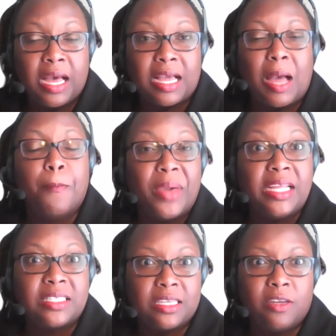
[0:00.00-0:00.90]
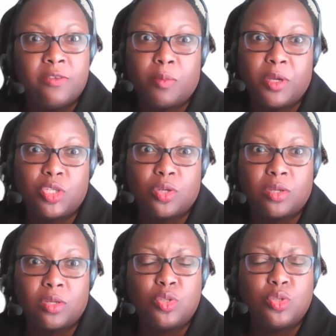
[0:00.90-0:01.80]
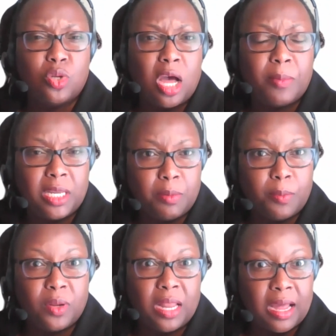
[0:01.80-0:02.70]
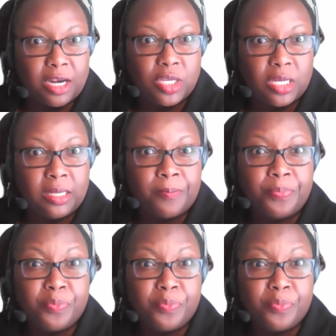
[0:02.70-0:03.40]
campaigns and information, do you know how many people are actually